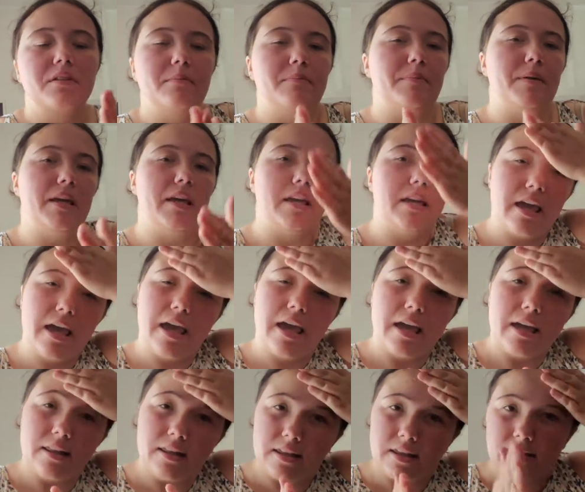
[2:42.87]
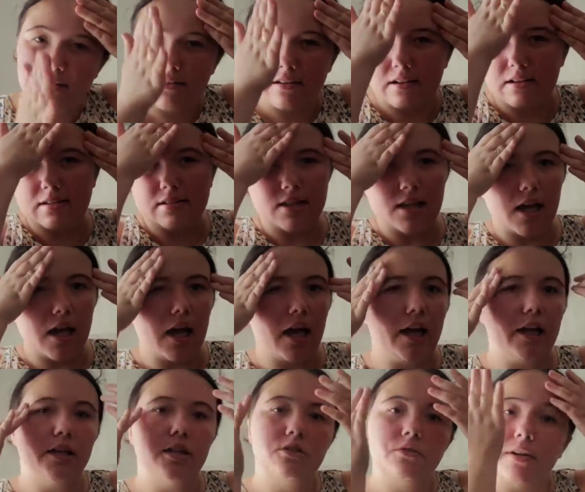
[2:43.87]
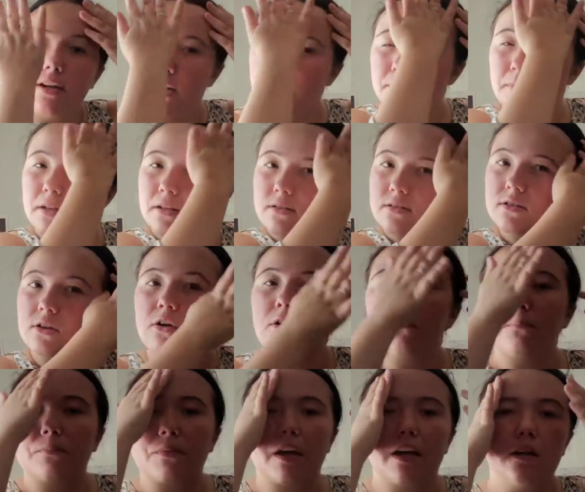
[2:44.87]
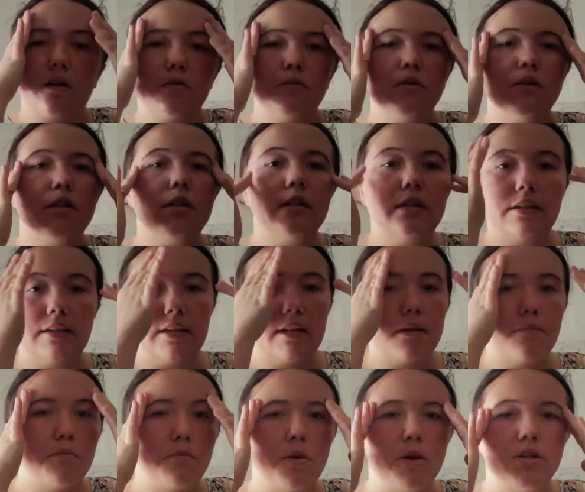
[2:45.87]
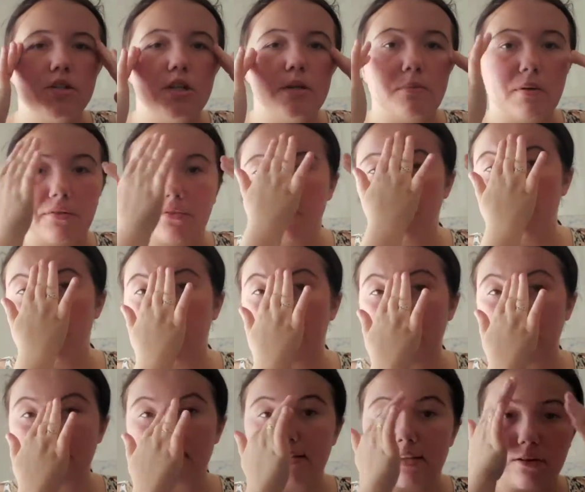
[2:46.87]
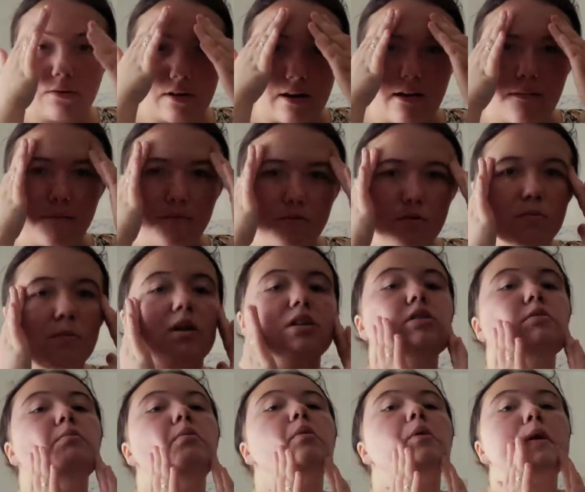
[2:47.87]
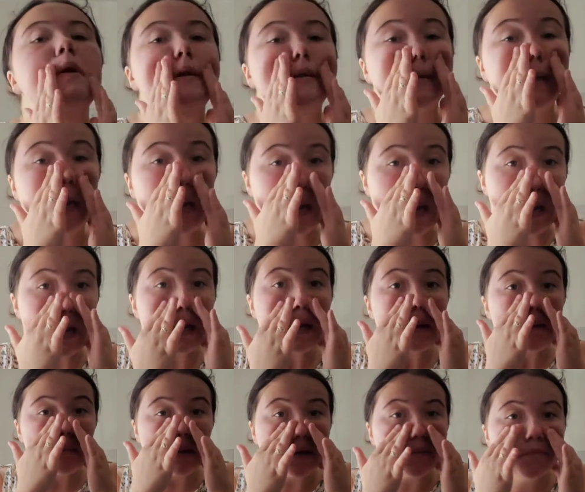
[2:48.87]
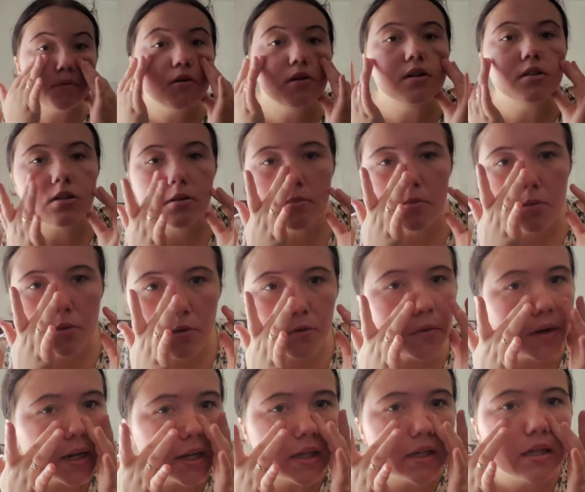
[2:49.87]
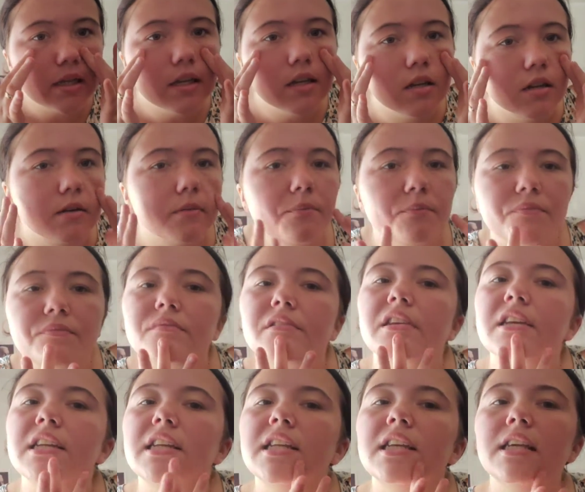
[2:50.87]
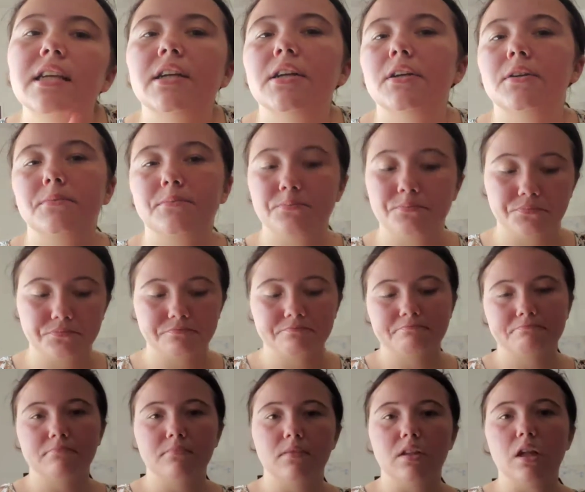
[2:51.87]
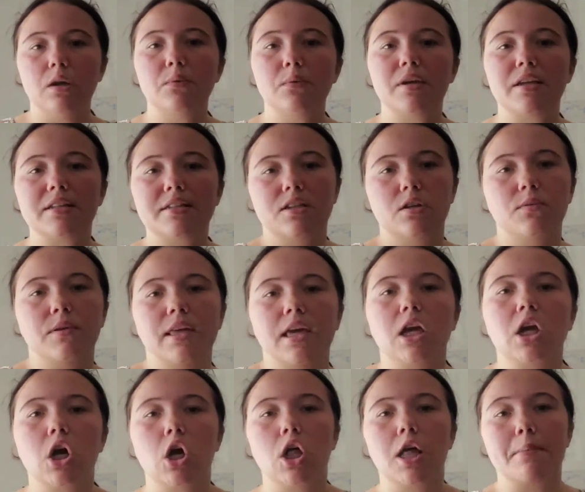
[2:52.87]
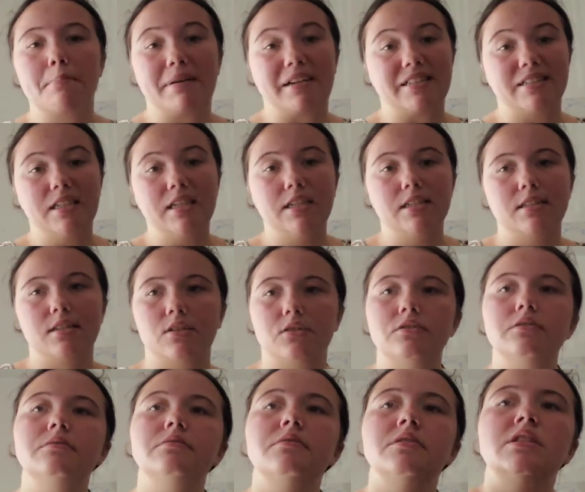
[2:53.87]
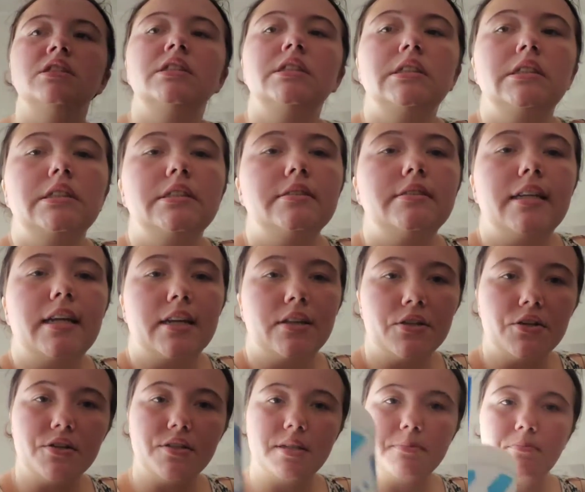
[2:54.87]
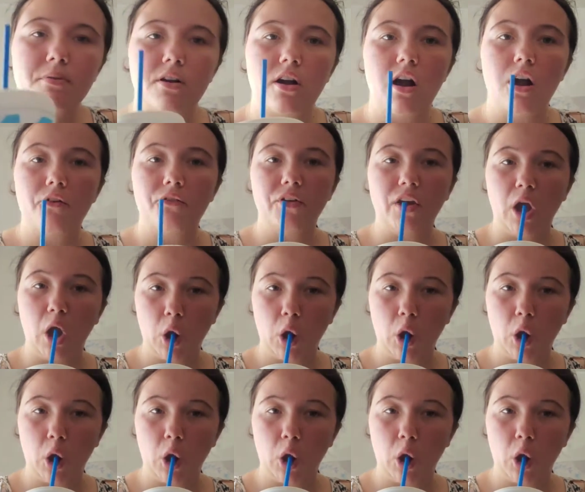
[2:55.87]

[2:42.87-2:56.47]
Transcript: big, and it does hydrate a bit, so I don't really need it much on my forehead because I don't have too much pores. My pores are more right here and here. You can call it my T-zone. Take another sip of coffee.